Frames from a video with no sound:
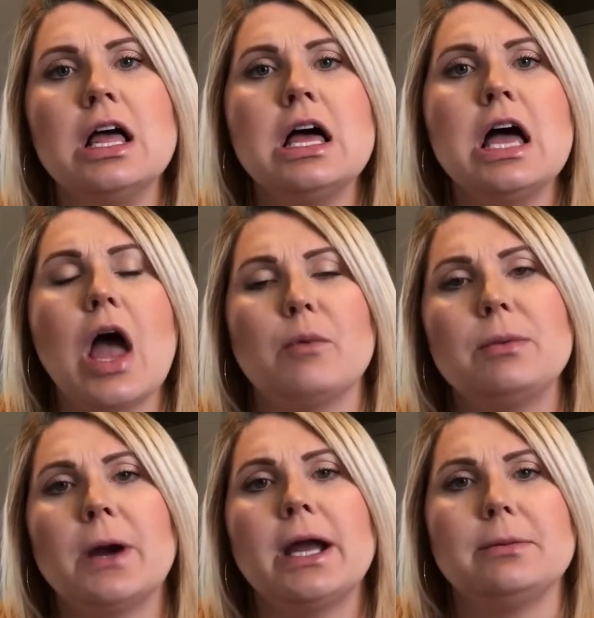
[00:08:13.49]
And we
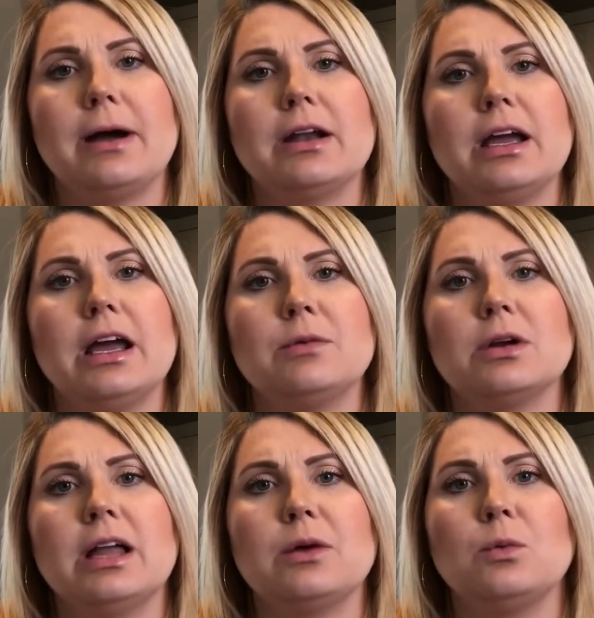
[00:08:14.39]
prayed about it, and we're
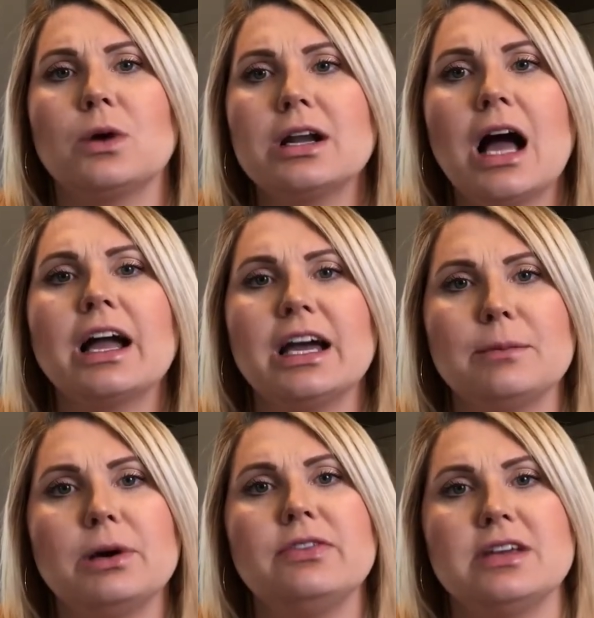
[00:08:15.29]
like, we're not going to
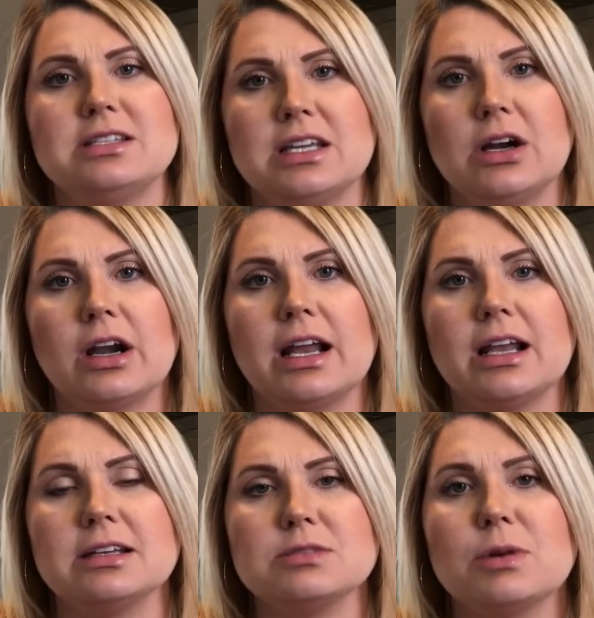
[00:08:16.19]
put this in our
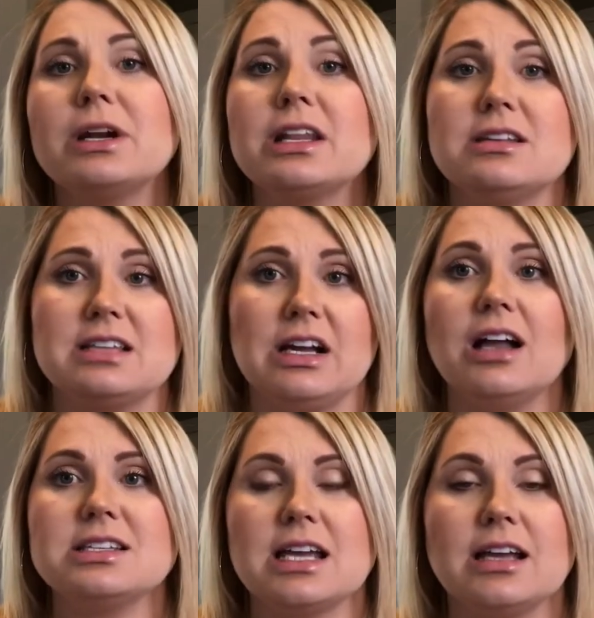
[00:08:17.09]
hands. We're putting this in
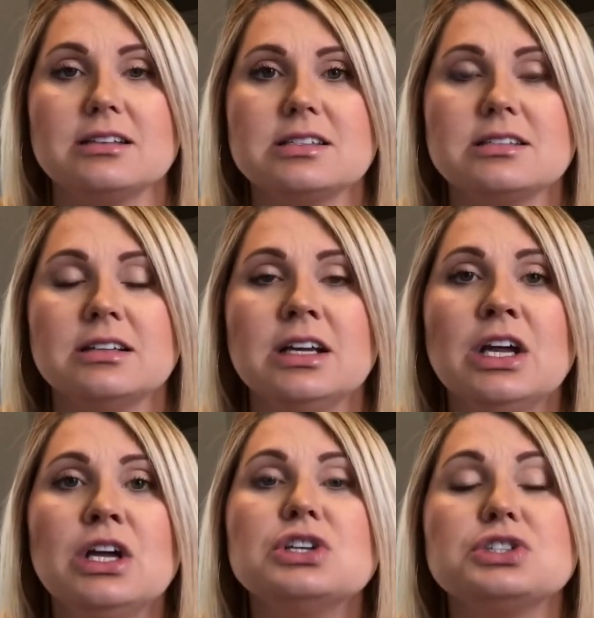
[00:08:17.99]
God's hands.
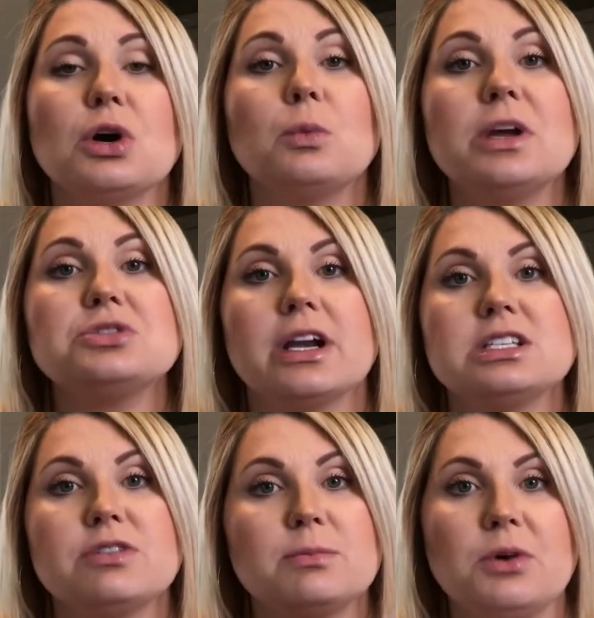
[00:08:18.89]
So we
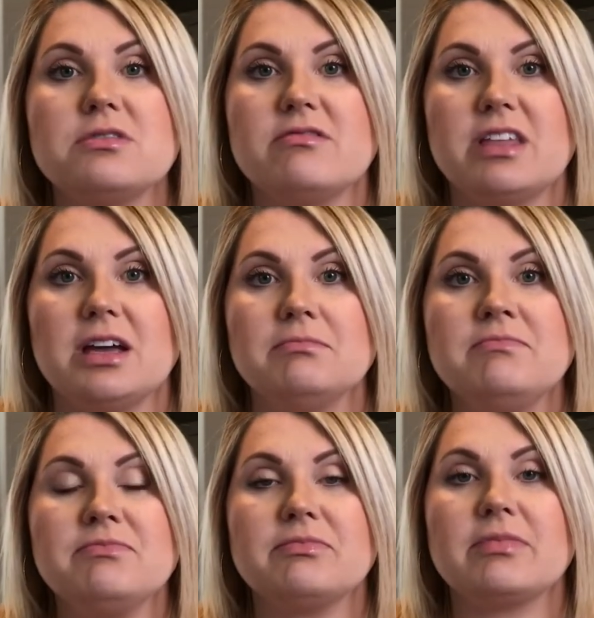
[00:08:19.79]
transfer both of them
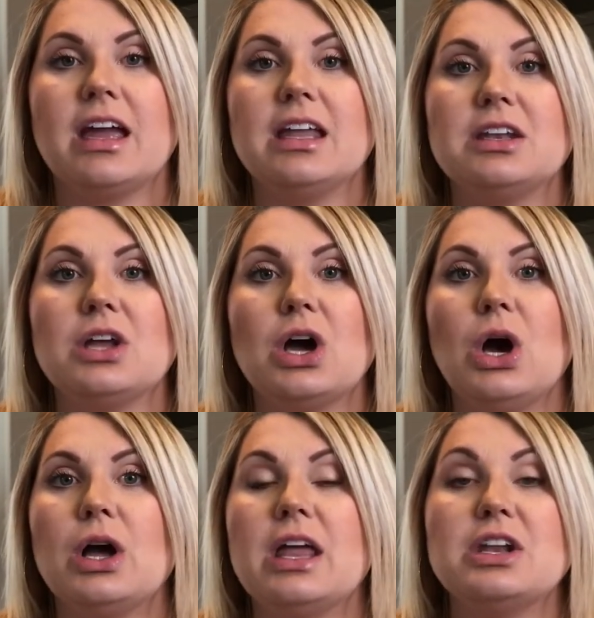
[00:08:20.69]
in
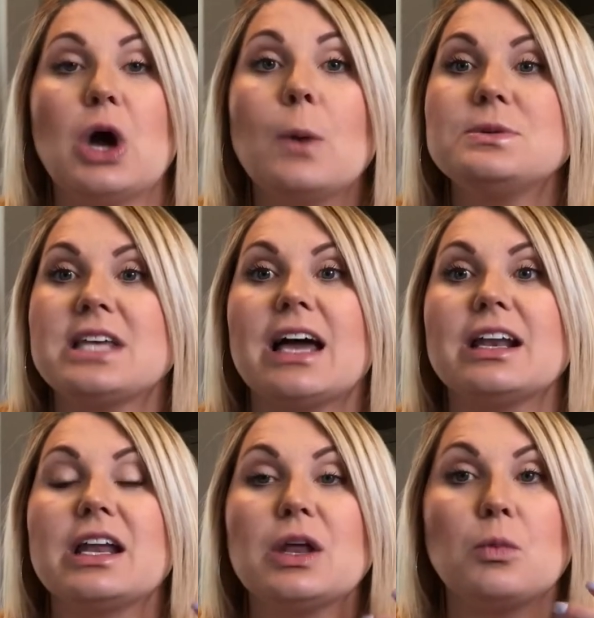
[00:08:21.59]
hopes
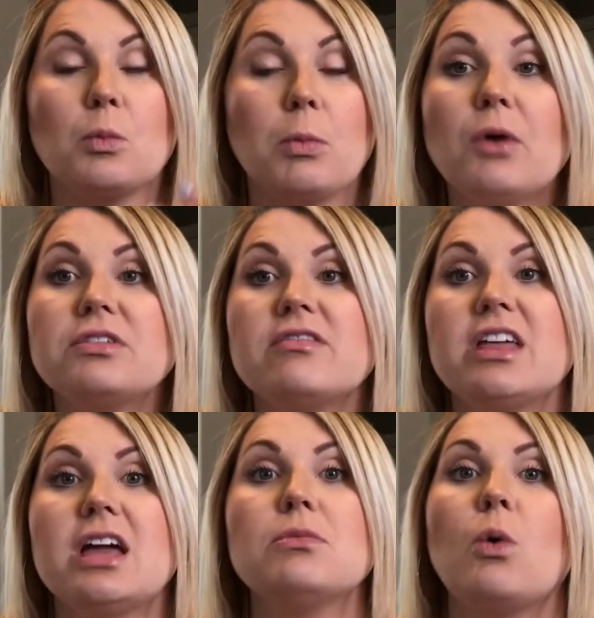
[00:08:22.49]
that both of
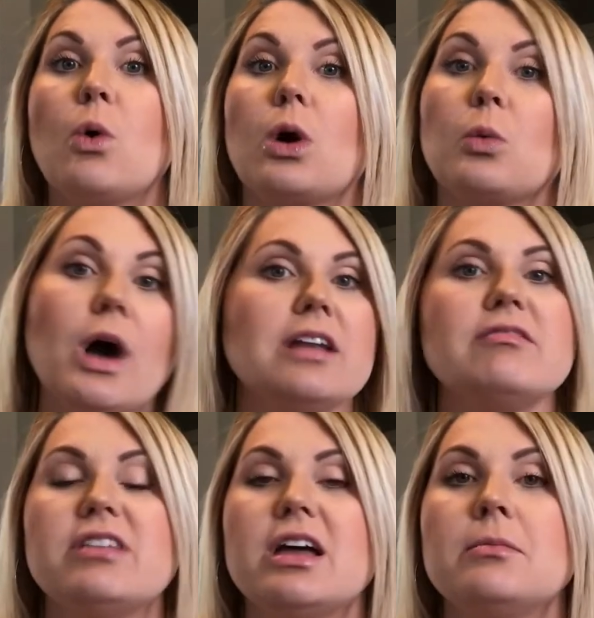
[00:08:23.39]
them or one of
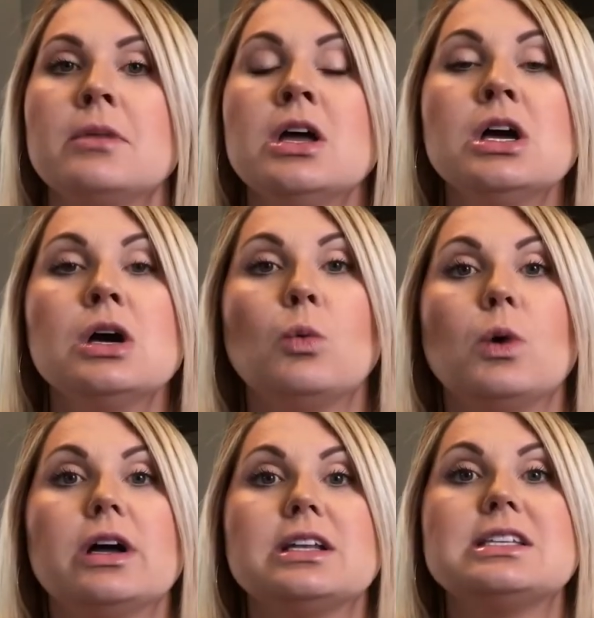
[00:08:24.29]
them
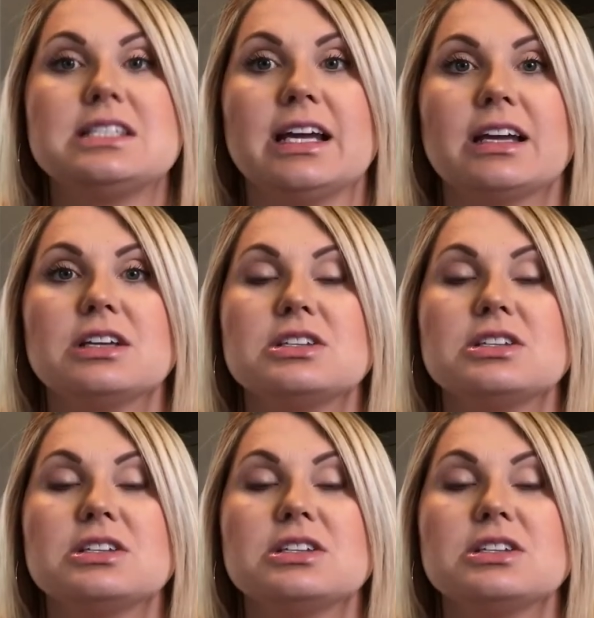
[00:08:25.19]
would stick.